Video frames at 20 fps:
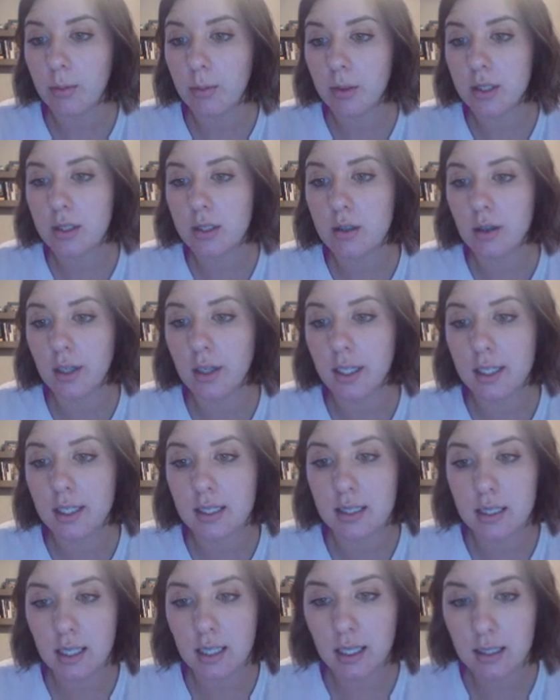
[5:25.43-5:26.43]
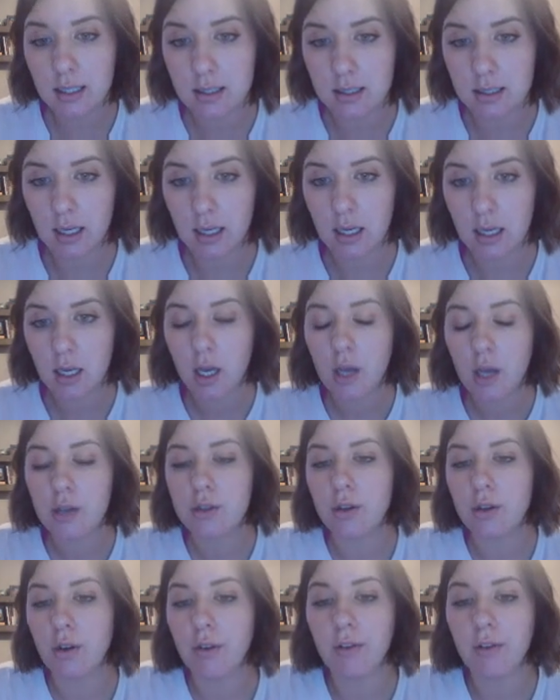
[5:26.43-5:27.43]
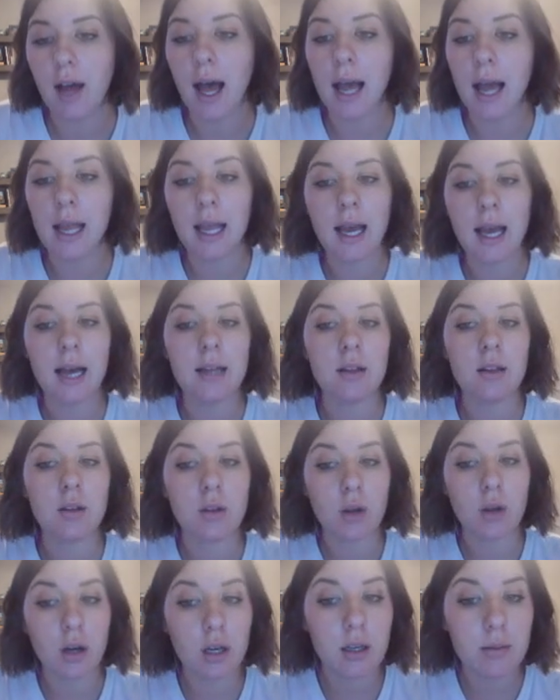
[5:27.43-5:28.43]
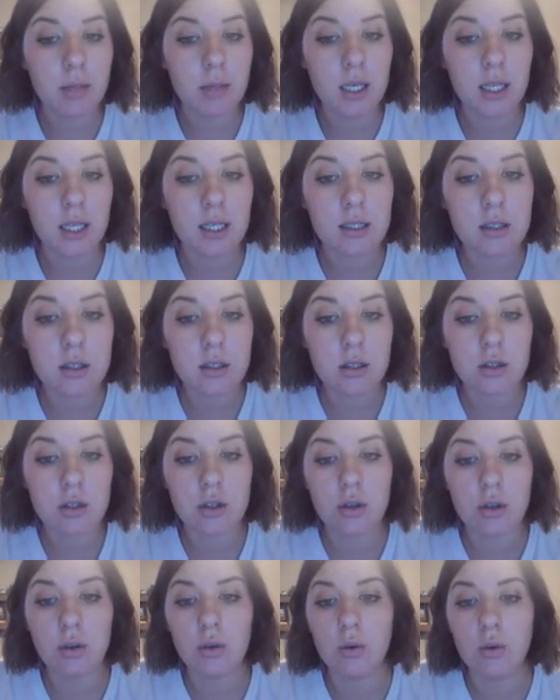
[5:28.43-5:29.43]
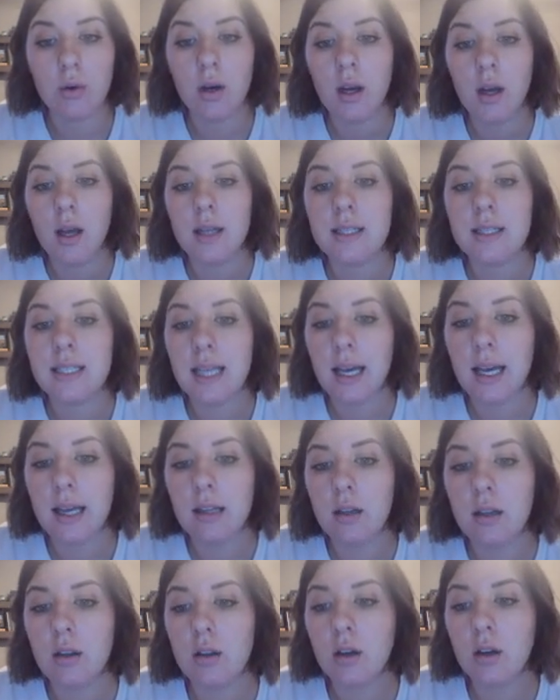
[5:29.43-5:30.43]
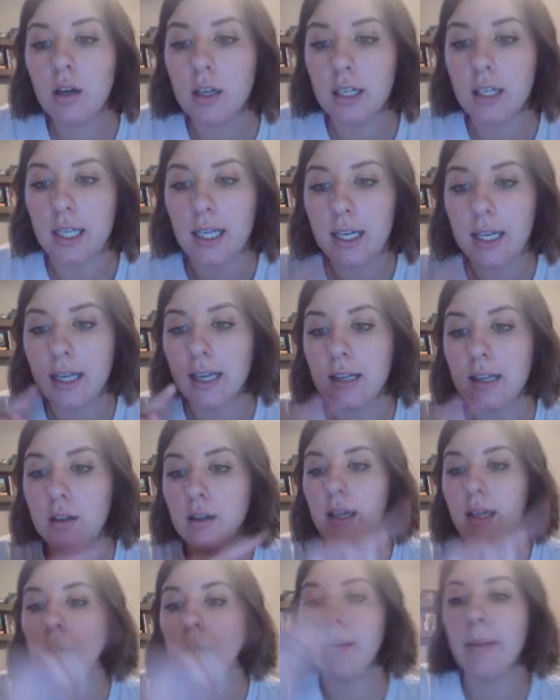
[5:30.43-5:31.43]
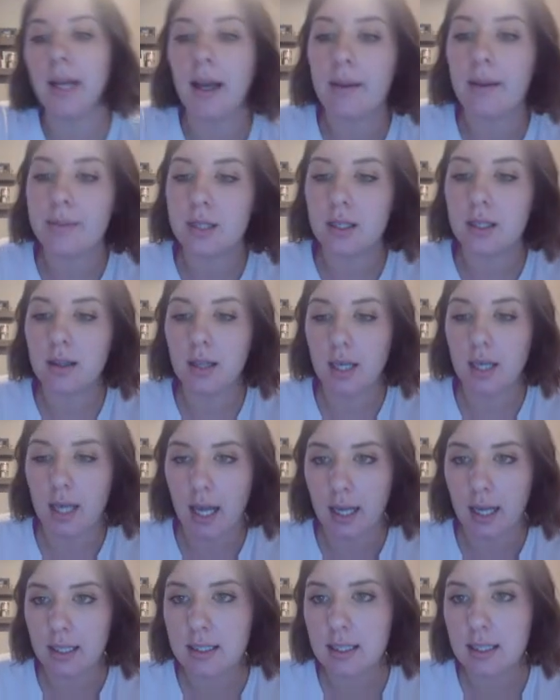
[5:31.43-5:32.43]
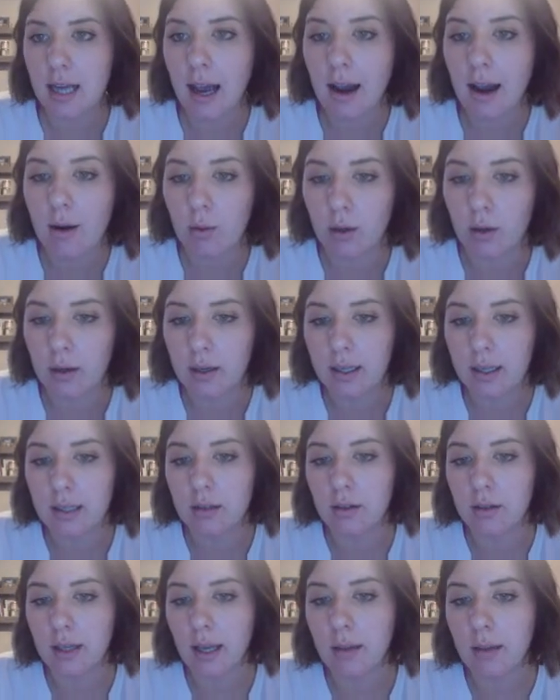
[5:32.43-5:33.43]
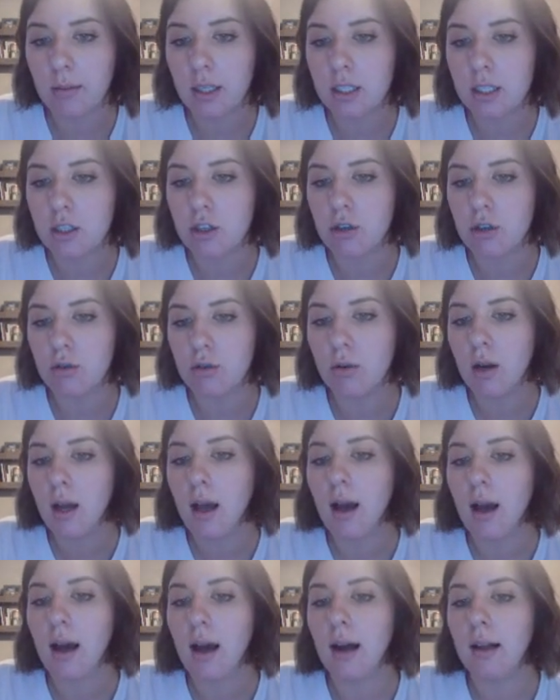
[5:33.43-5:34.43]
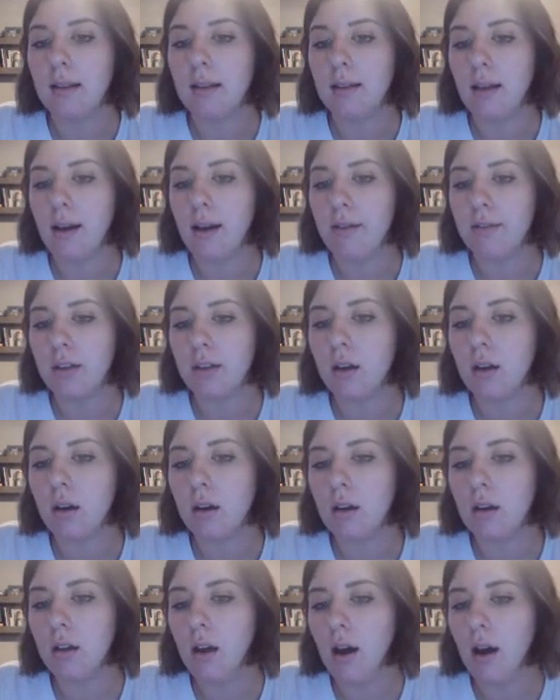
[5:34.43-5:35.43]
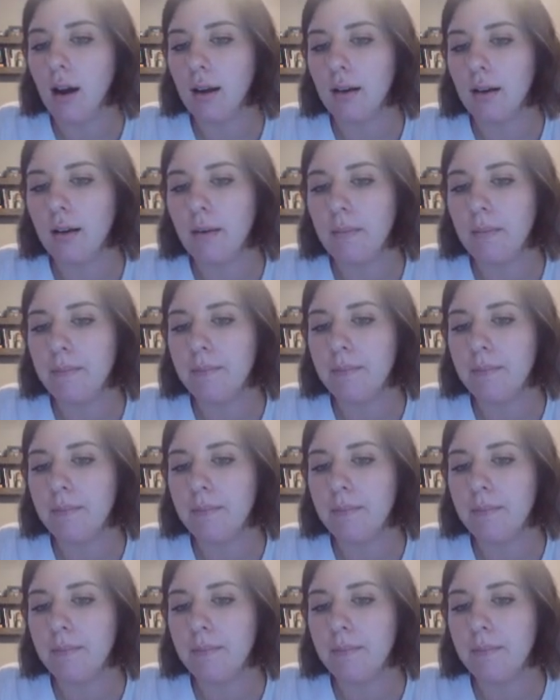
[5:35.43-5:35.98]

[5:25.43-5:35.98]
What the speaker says: plus 30 is 60. So if I add 30 minutes to 10:30, it'll get me up to the next hour. It'll get me to 11 o'clock.